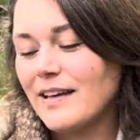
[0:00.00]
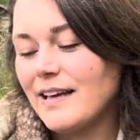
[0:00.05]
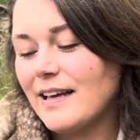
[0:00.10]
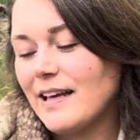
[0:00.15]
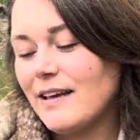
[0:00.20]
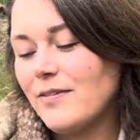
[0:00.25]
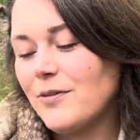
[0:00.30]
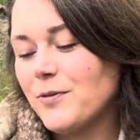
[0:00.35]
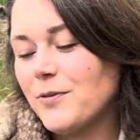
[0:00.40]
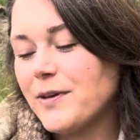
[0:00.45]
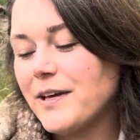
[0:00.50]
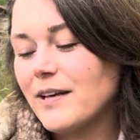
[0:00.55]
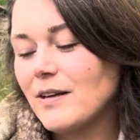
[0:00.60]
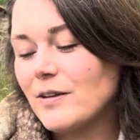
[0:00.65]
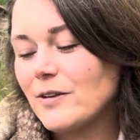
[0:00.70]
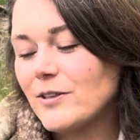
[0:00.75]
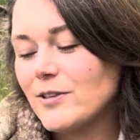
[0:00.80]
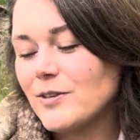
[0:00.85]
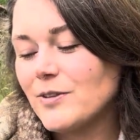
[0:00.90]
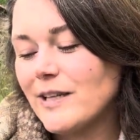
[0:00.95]
If you can
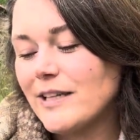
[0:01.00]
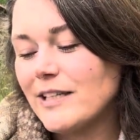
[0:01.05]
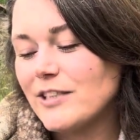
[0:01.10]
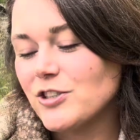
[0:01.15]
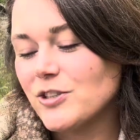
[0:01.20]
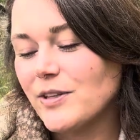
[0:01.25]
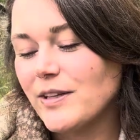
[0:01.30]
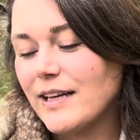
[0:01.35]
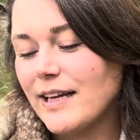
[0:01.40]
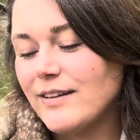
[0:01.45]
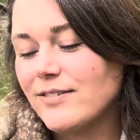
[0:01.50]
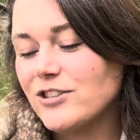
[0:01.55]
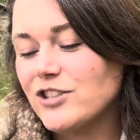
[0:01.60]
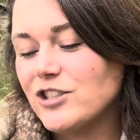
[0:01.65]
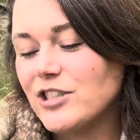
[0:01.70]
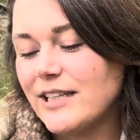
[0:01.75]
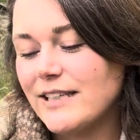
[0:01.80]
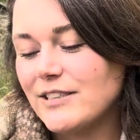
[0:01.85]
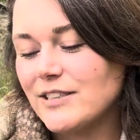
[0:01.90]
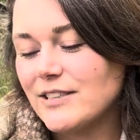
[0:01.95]
learn to enjoy life's
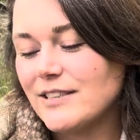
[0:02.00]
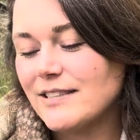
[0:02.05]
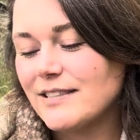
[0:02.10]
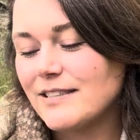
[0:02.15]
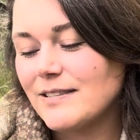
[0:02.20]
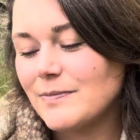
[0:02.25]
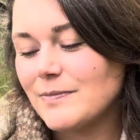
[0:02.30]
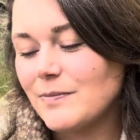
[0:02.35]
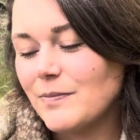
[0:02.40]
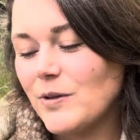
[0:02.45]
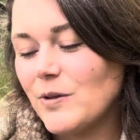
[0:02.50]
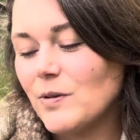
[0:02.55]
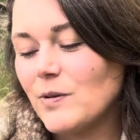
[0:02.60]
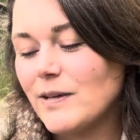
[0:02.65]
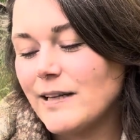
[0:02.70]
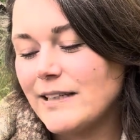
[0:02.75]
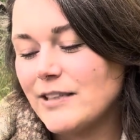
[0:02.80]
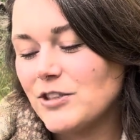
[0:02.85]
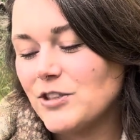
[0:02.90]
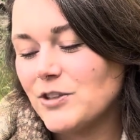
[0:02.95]
changes, you'll
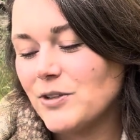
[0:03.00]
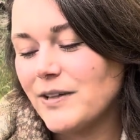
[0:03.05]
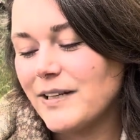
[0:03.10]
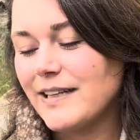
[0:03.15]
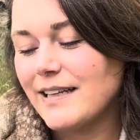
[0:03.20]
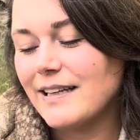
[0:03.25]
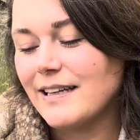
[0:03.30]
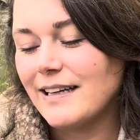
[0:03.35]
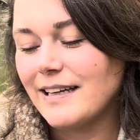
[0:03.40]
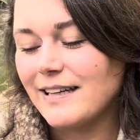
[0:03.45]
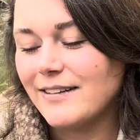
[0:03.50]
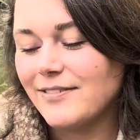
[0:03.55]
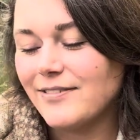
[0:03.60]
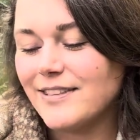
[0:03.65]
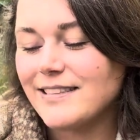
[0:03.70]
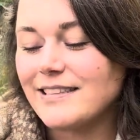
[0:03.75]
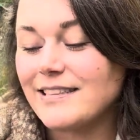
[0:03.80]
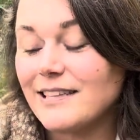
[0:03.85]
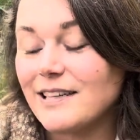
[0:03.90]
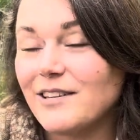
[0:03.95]
enjoy life
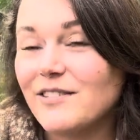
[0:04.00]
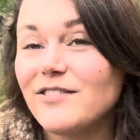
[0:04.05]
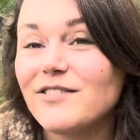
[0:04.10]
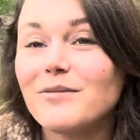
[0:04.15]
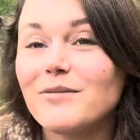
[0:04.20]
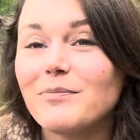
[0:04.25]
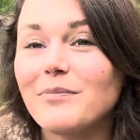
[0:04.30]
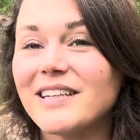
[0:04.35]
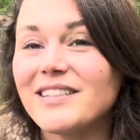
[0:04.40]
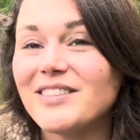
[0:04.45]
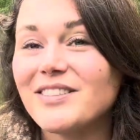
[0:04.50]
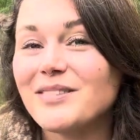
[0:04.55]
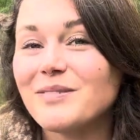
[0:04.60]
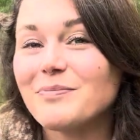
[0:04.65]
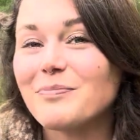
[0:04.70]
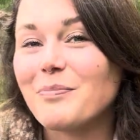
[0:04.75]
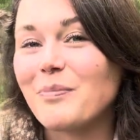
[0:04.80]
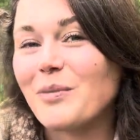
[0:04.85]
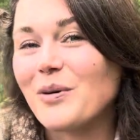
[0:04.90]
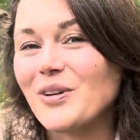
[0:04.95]
itself much
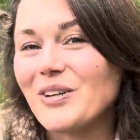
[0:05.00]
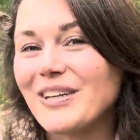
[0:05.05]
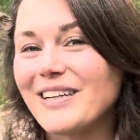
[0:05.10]
more.